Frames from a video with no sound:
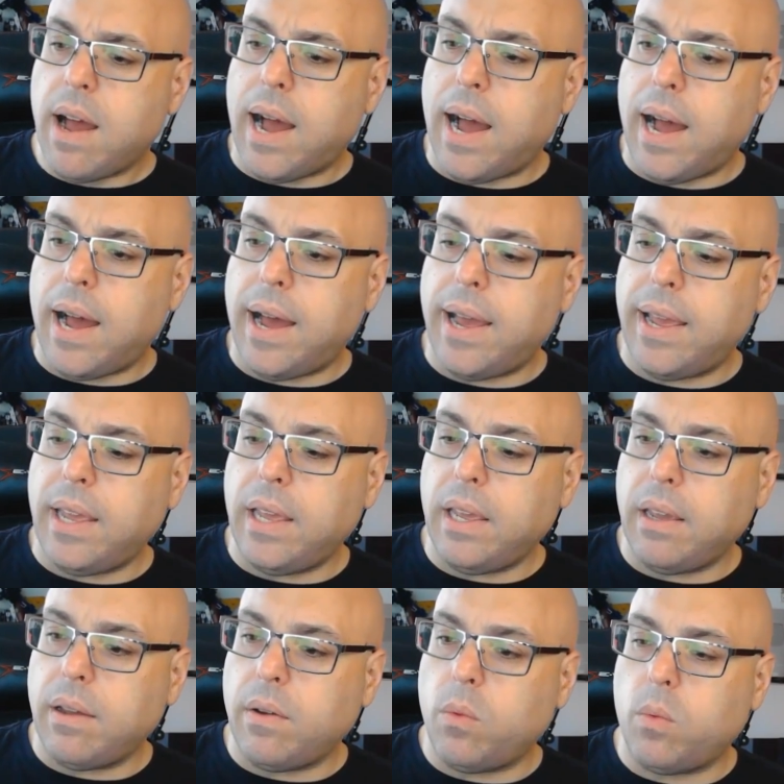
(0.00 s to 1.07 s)

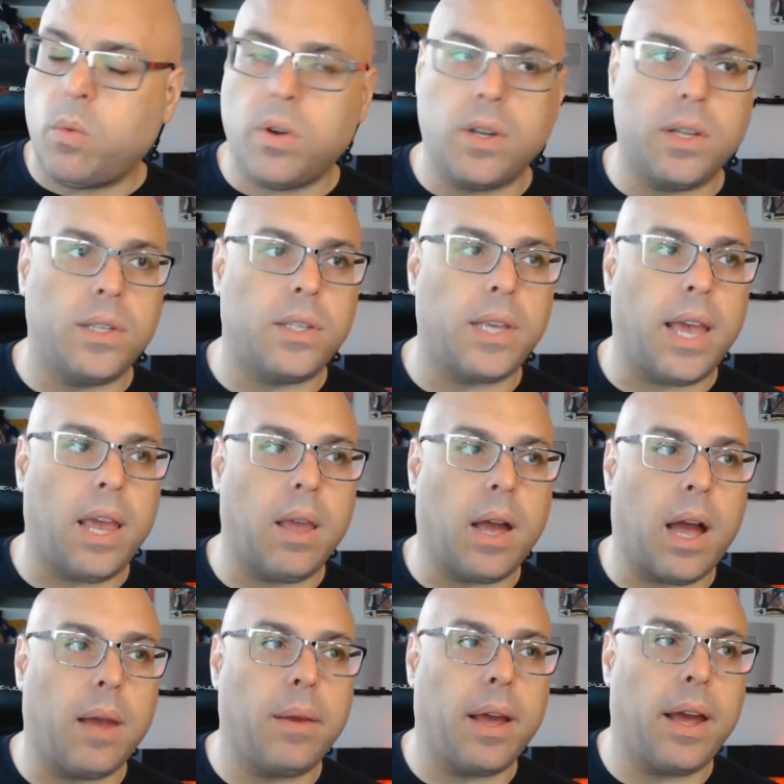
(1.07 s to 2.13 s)
I
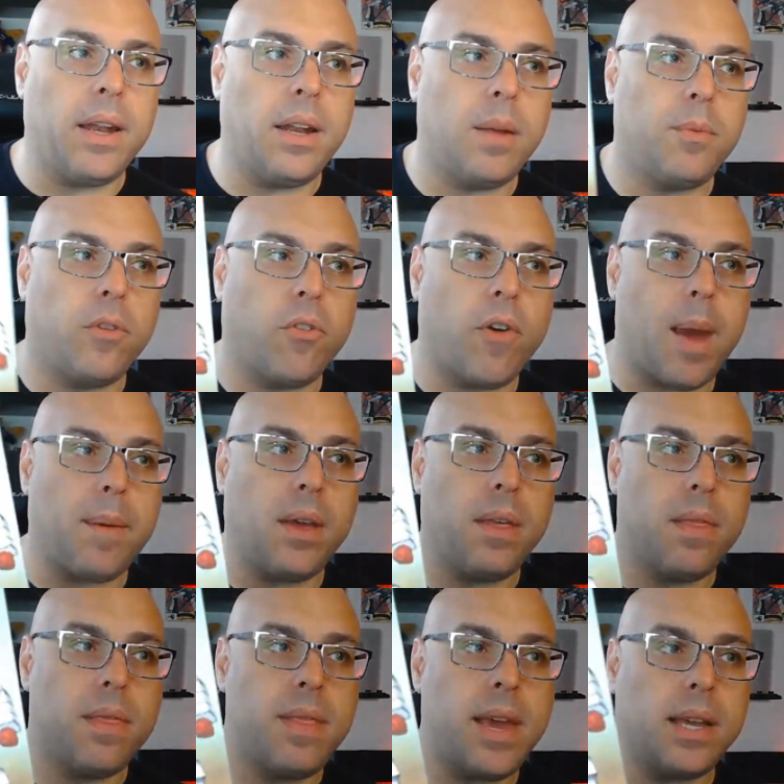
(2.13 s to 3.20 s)
ended up
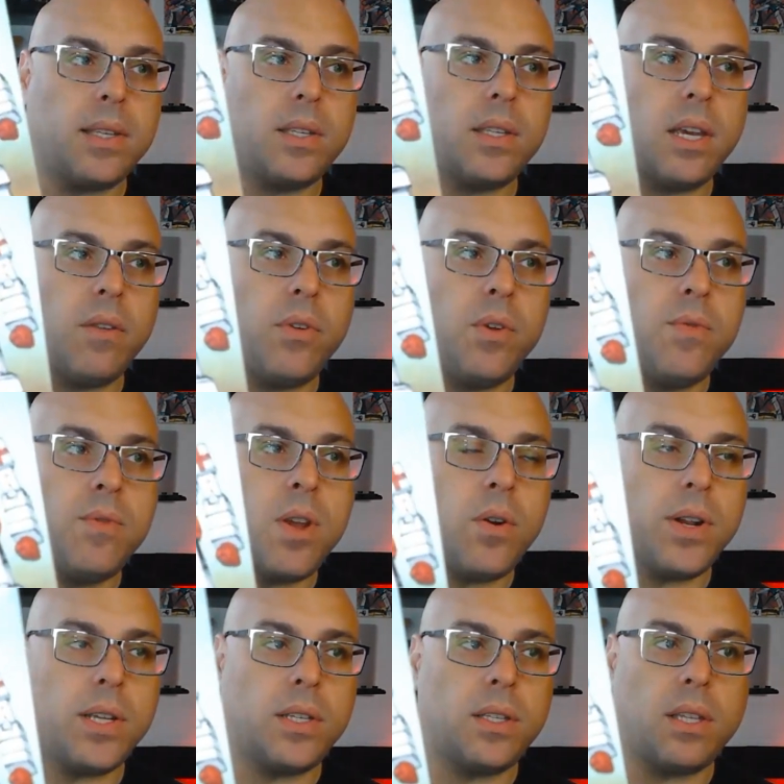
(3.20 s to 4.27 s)
grabbing this. And if you
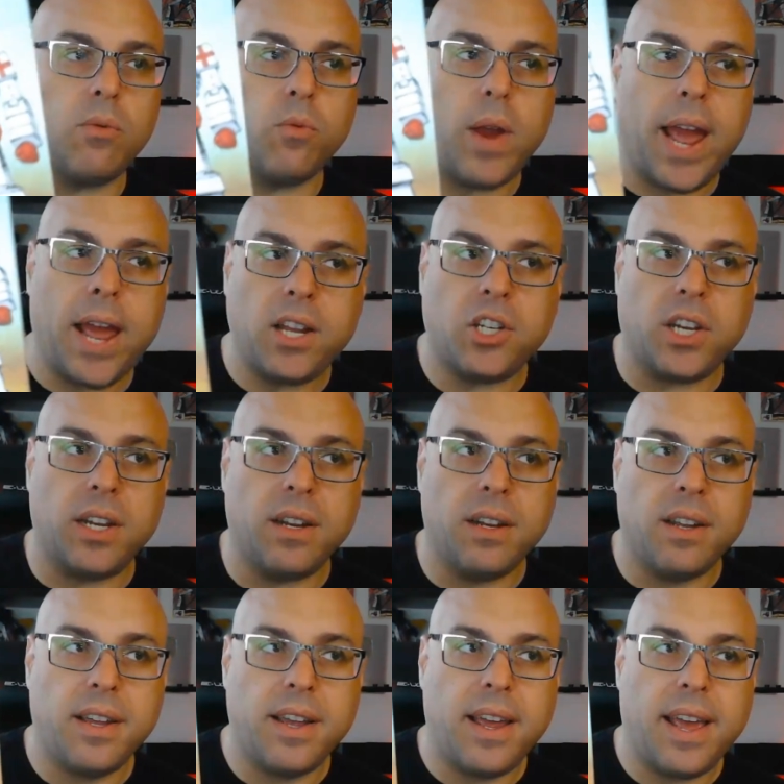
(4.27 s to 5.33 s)
notice that Ratchet
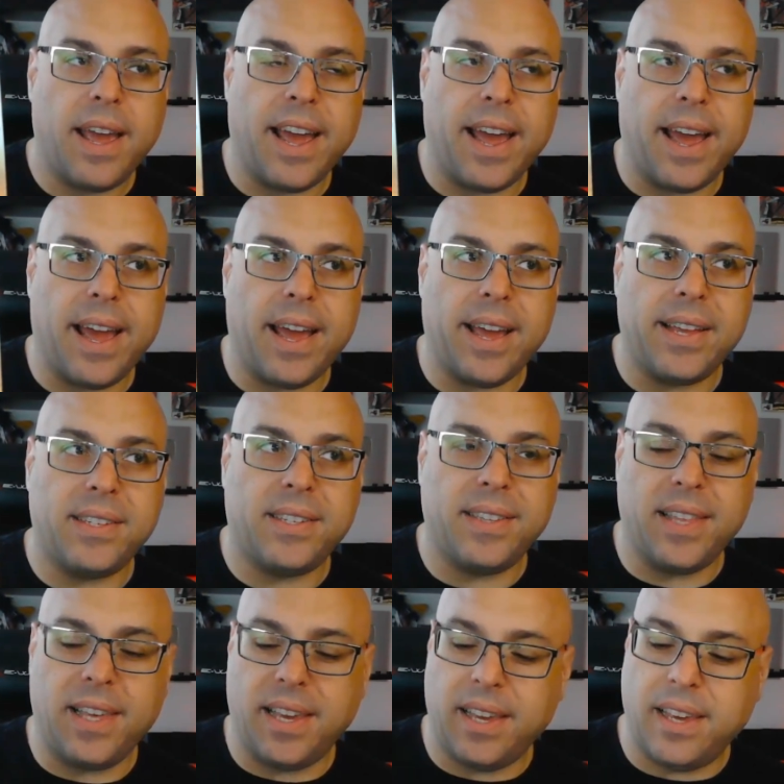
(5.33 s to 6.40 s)
has
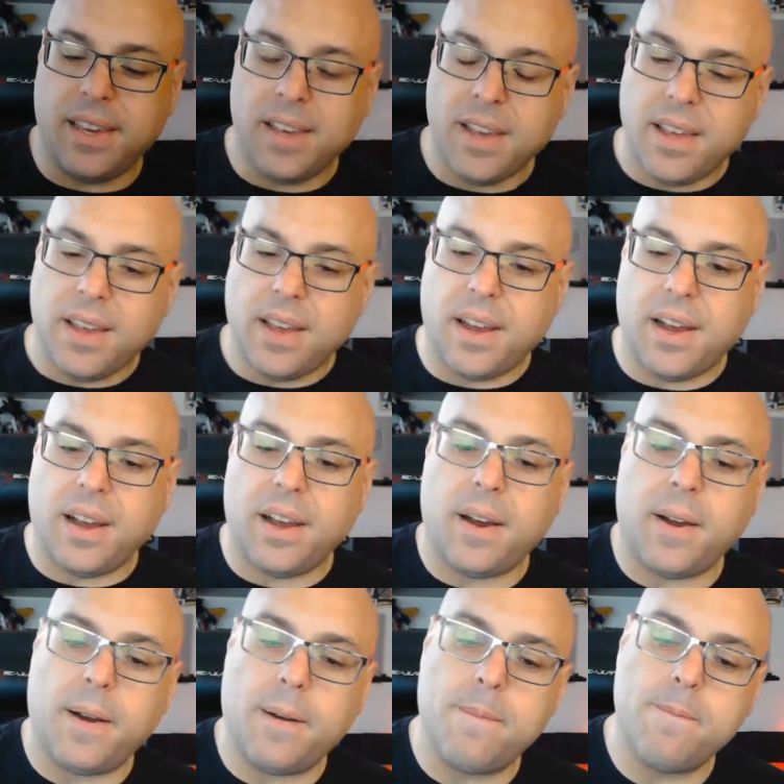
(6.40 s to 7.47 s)
the
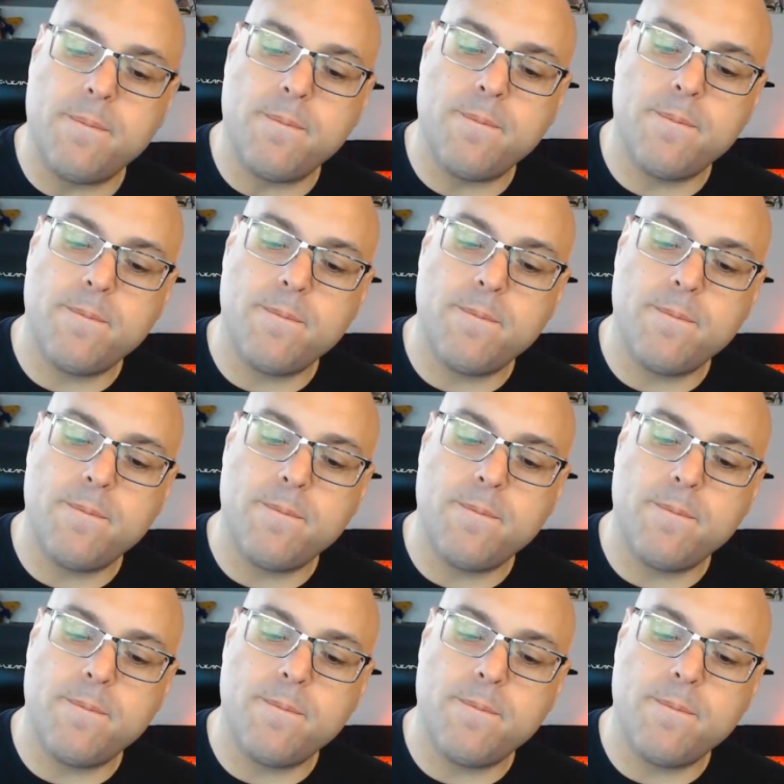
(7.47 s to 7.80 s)
cross